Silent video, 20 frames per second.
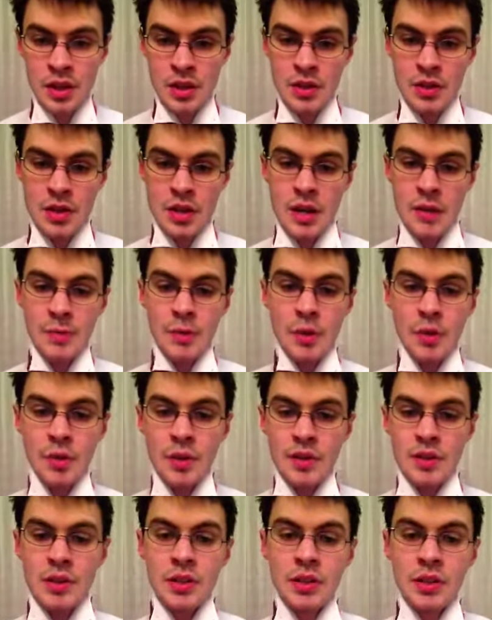Then I'm
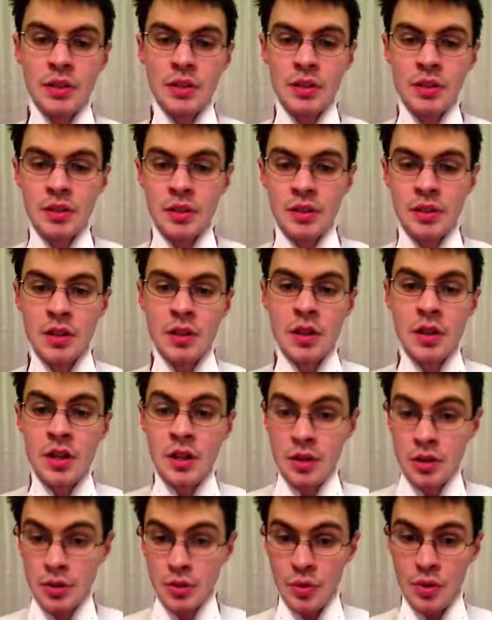going to
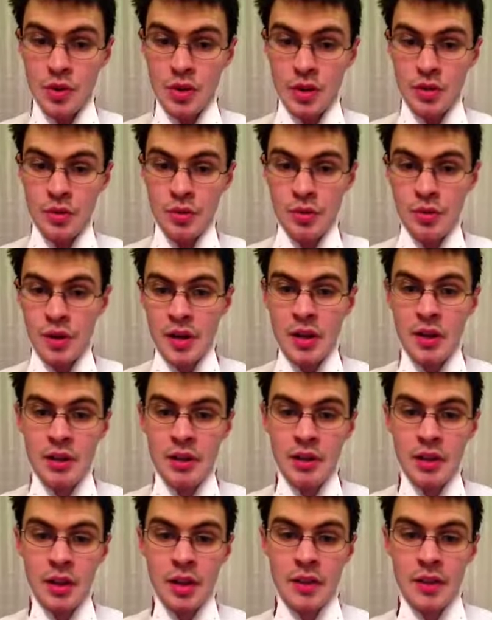do another
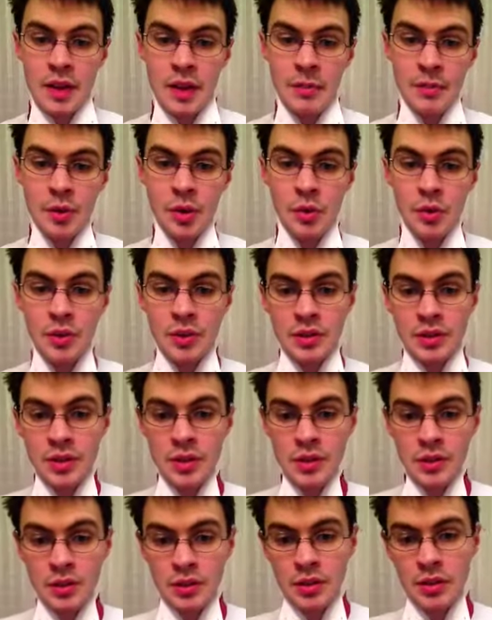wreath, and then I'm going
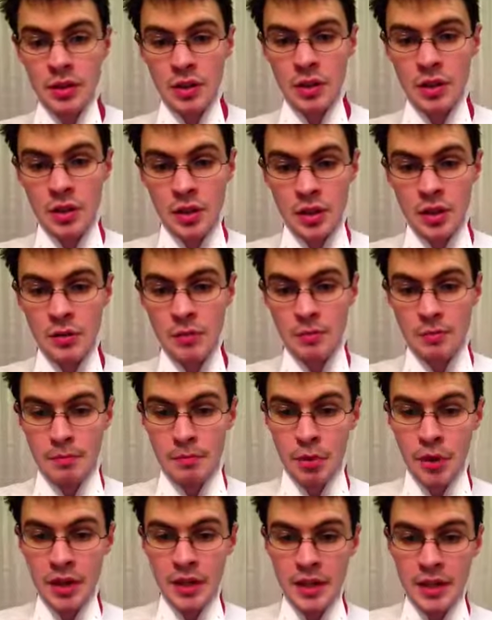to
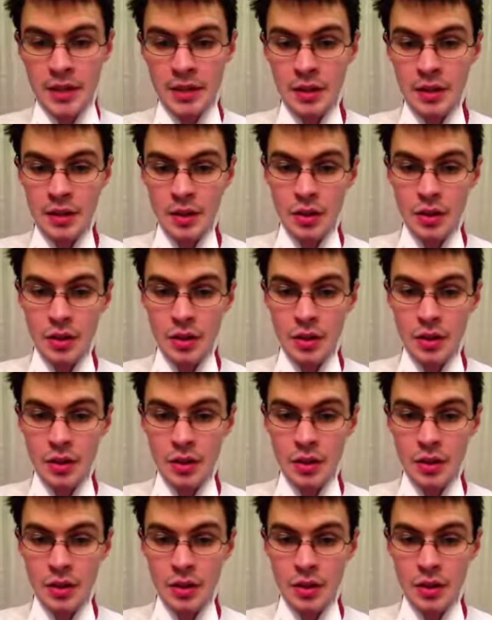bring it